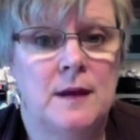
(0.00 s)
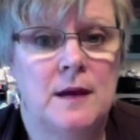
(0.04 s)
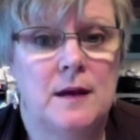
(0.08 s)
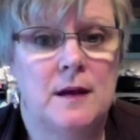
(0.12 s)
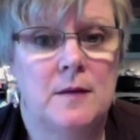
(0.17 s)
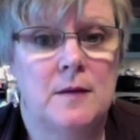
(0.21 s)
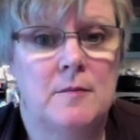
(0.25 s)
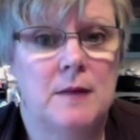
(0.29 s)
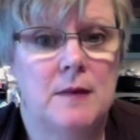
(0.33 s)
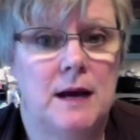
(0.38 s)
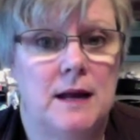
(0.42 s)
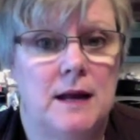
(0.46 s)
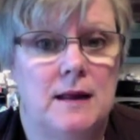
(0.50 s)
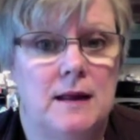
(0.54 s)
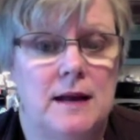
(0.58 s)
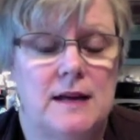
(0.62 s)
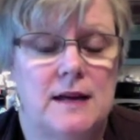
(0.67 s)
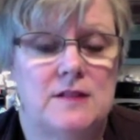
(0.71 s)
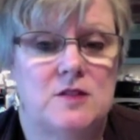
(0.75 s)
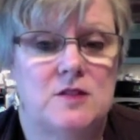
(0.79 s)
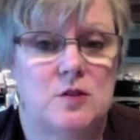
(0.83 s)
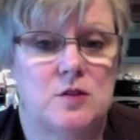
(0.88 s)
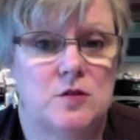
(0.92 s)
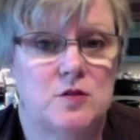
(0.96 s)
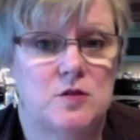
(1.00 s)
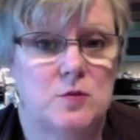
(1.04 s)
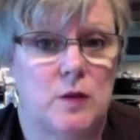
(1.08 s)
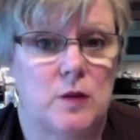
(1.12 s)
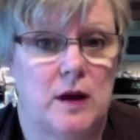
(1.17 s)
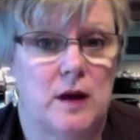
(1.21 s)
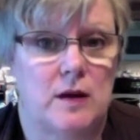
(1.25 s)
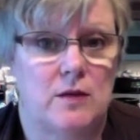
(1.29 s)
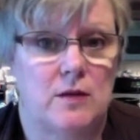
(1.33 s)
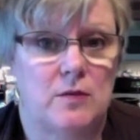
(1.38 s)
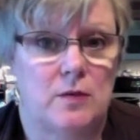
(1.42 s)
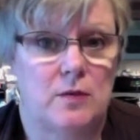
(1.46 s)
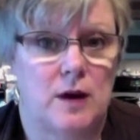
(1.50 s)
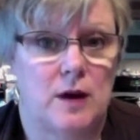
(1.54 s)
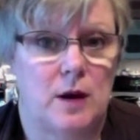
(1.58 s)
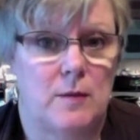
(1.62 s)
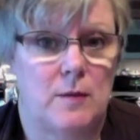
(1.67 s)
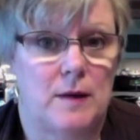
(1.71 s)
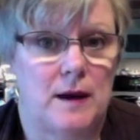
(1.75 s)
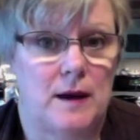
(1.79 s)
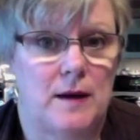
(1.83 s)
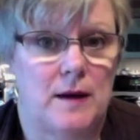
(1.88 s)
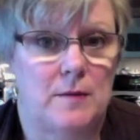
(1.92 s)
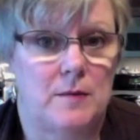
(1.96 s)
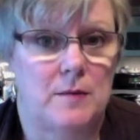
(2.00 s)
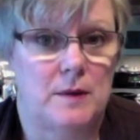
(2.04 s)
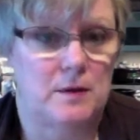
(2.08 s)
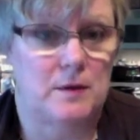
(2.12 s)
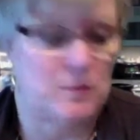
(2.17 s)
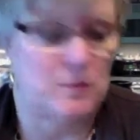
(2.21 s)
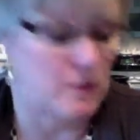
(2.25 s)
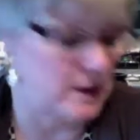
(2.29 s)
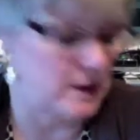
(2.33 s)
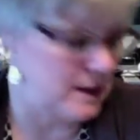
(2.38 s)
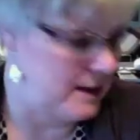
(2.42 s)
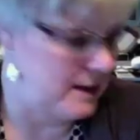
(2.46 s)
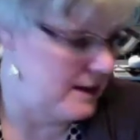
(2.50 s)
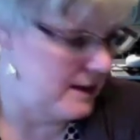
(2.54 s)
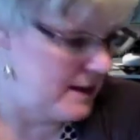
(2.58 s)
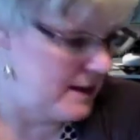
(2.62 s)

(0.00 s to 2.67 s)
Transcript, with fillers: my last dose weight throughout my P3.